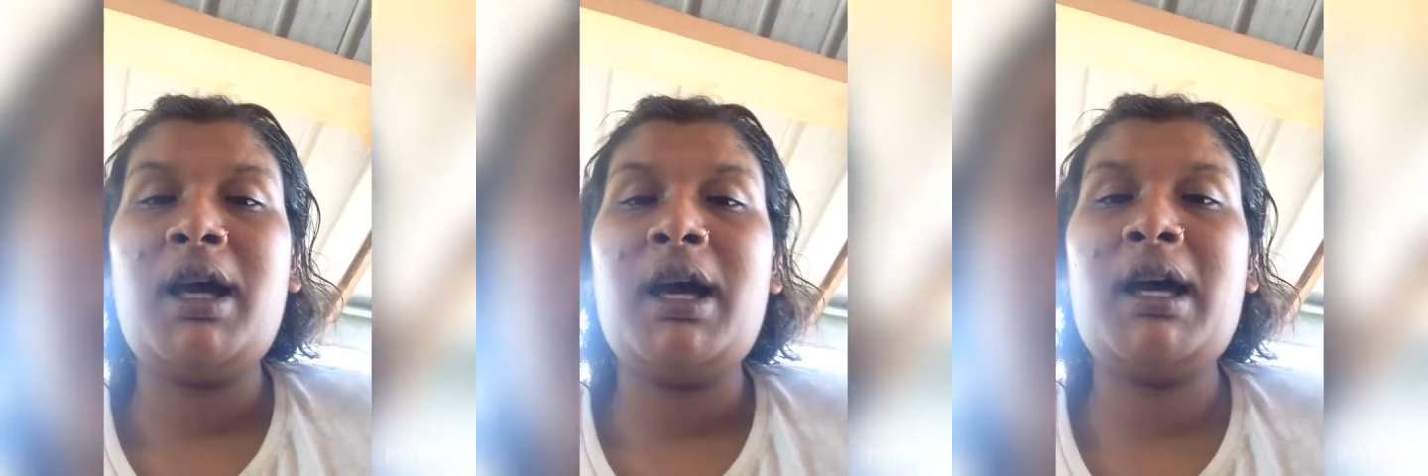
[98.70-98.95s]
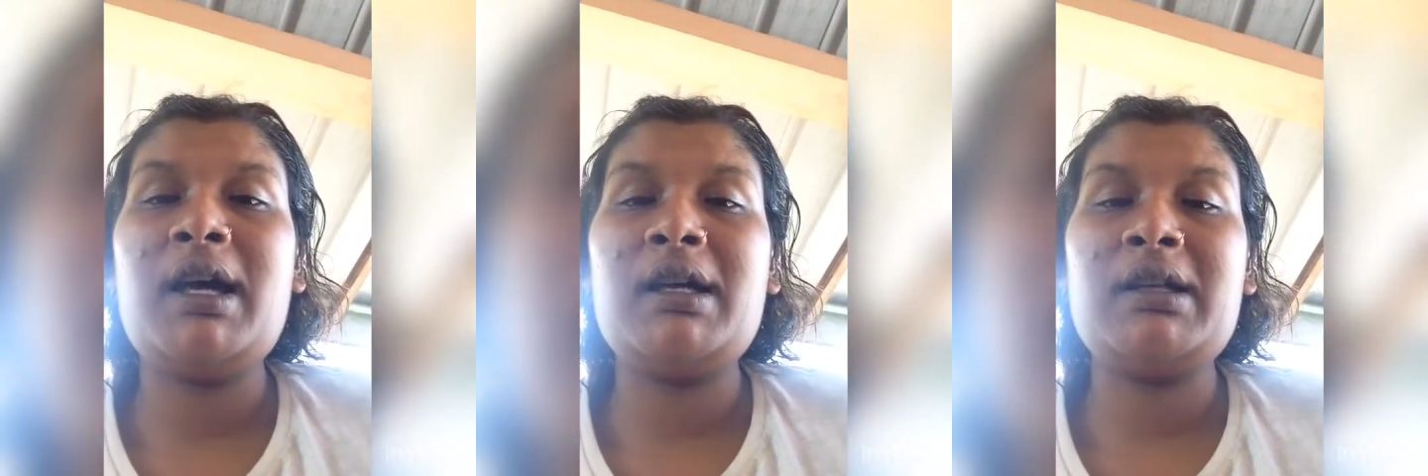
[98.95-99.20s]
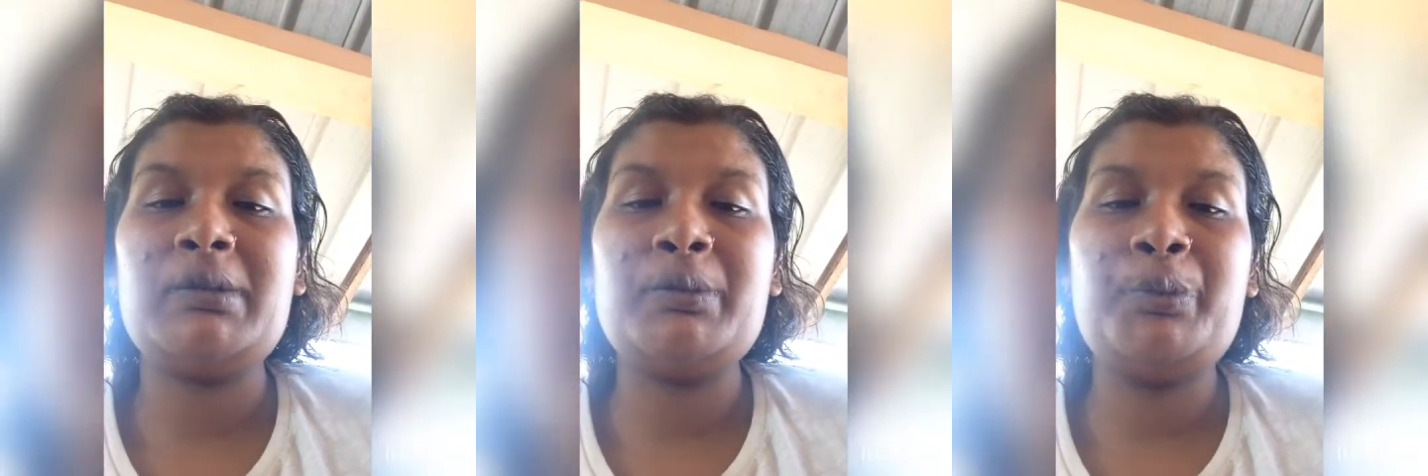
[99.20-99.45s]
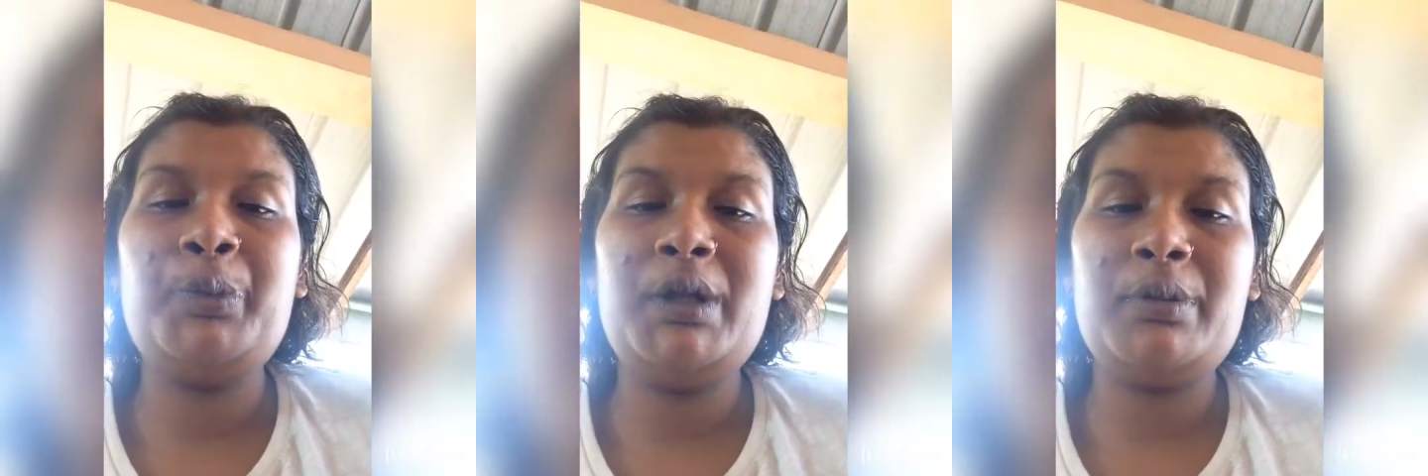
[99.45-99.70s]
and
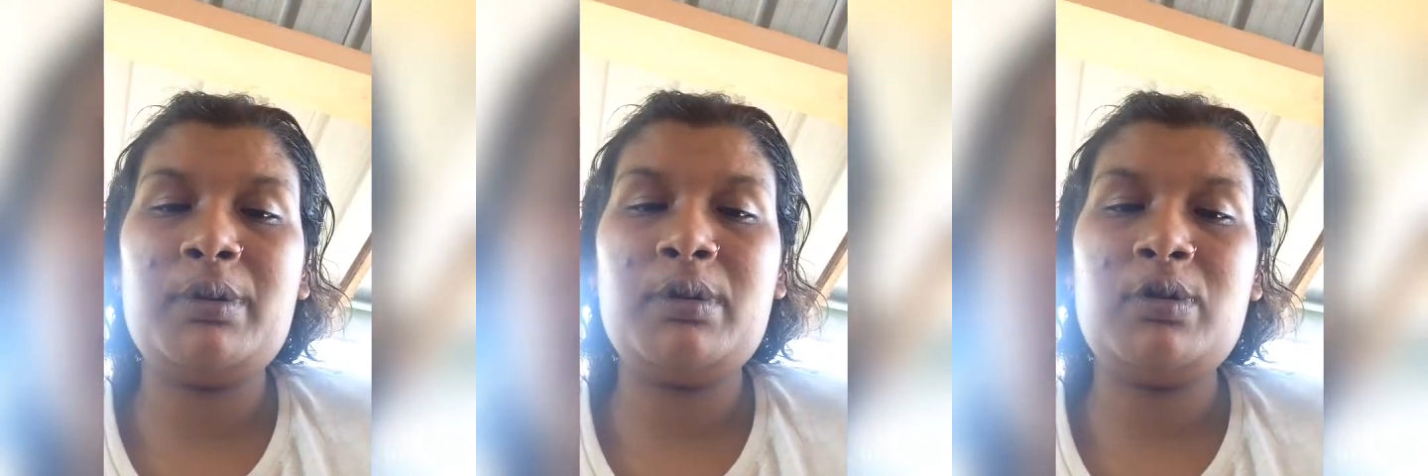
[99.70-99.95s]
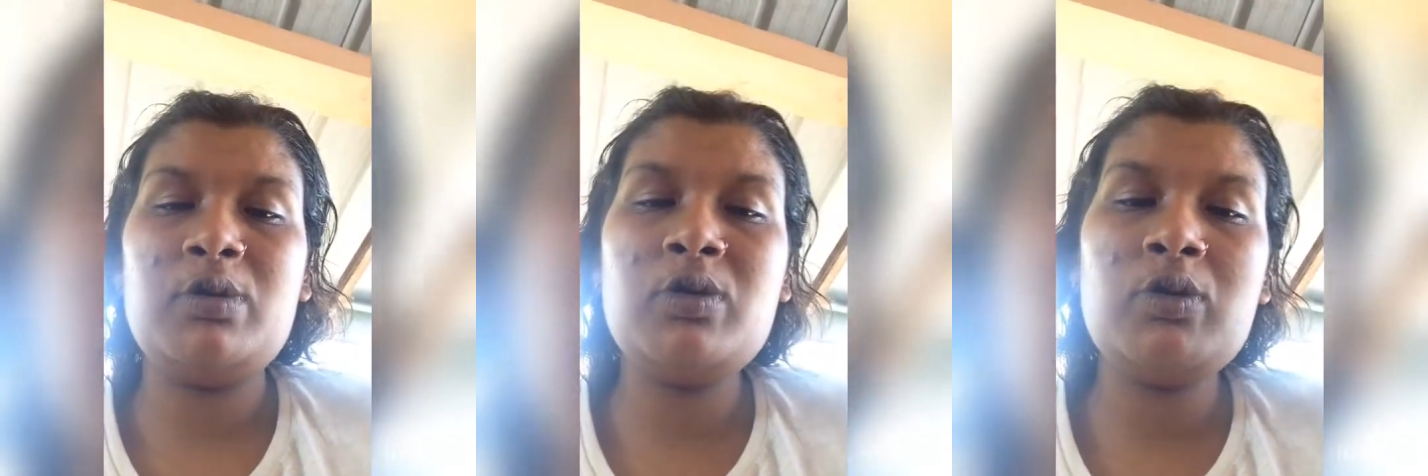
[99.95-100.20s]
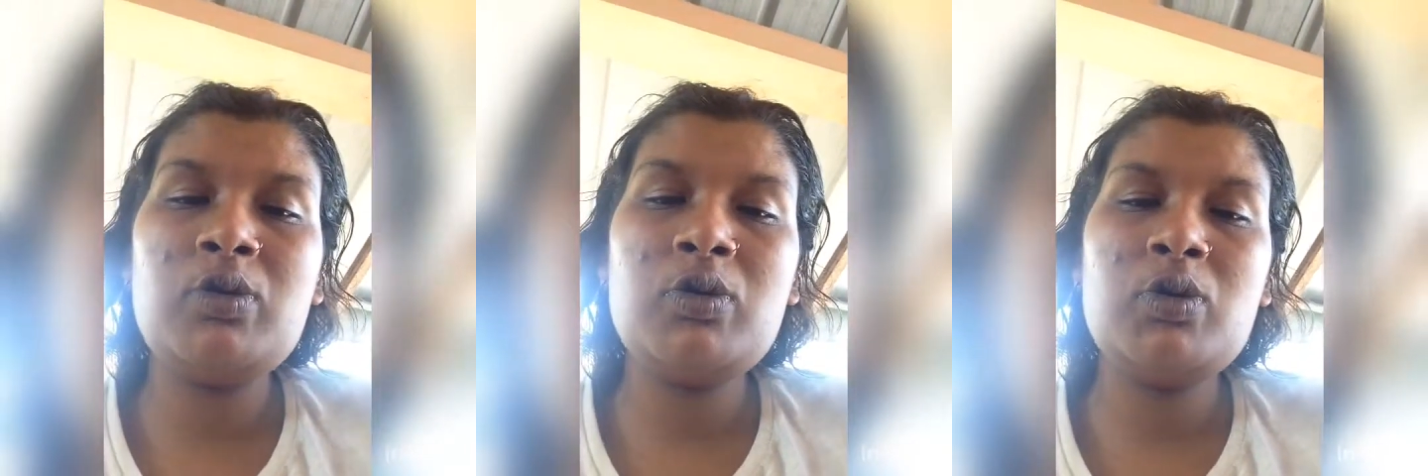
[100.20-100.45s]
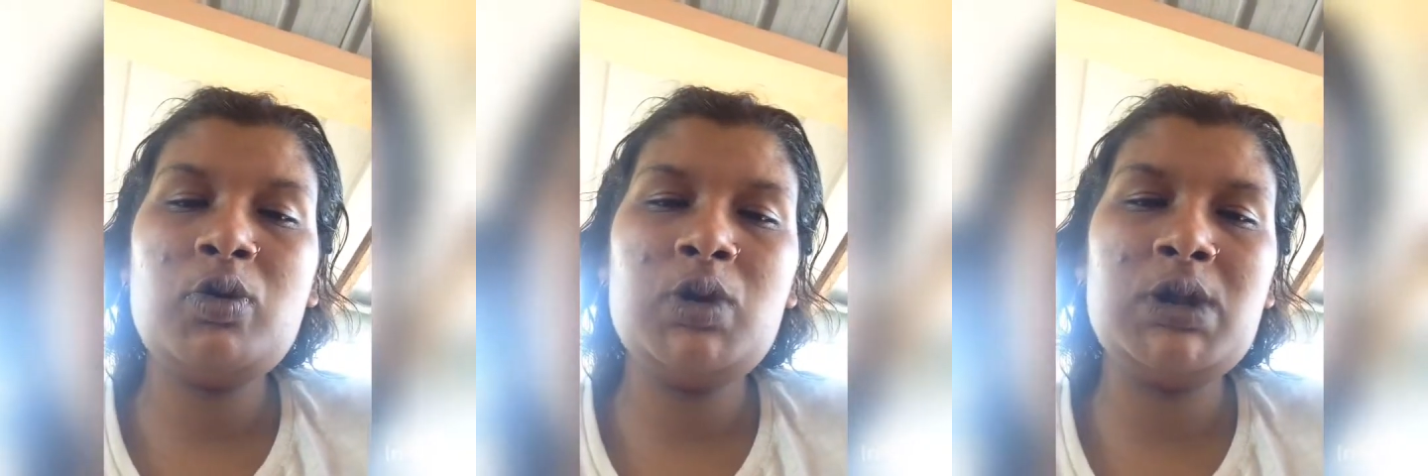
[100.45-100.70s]
people
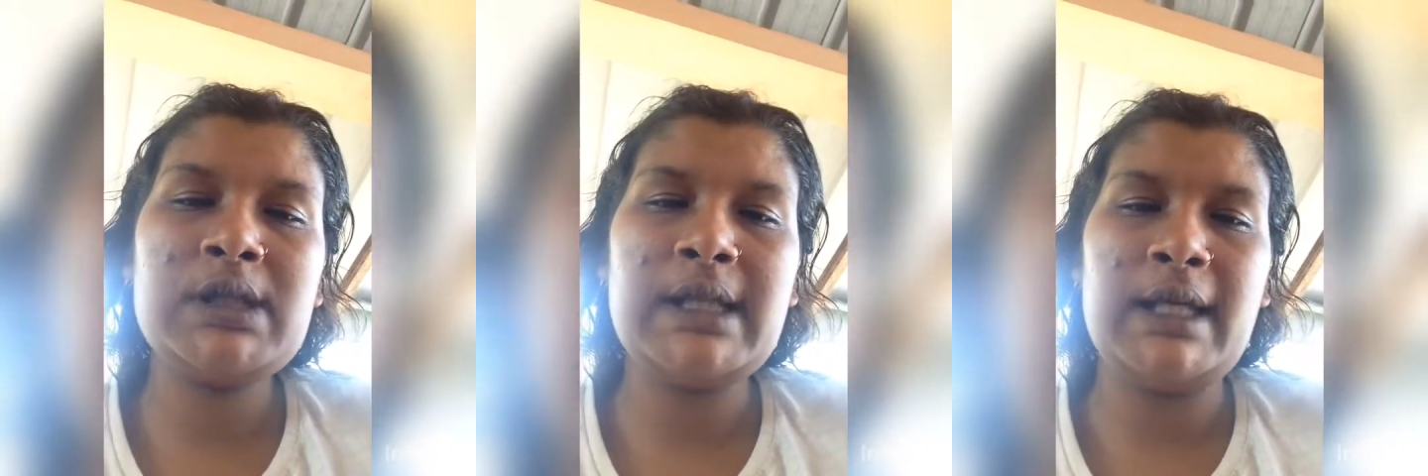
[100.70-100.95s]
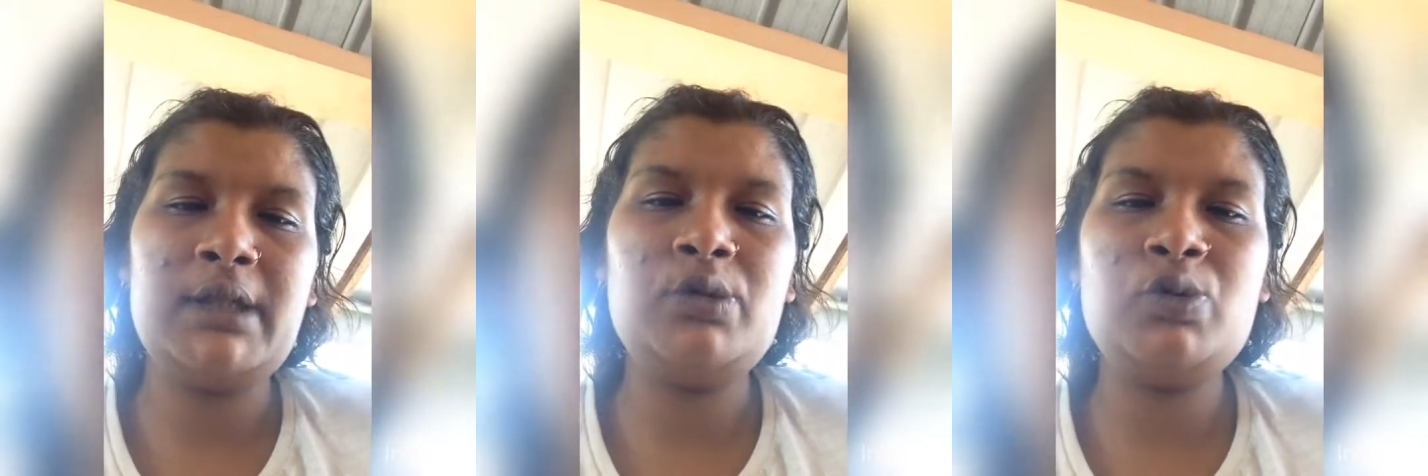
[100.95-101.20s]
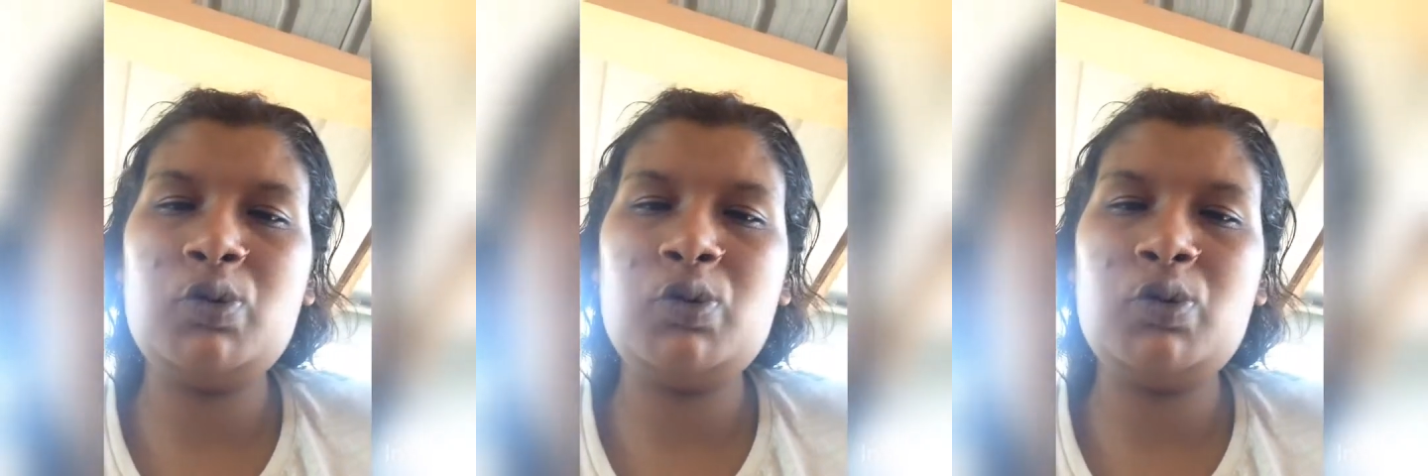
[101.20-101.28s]
who send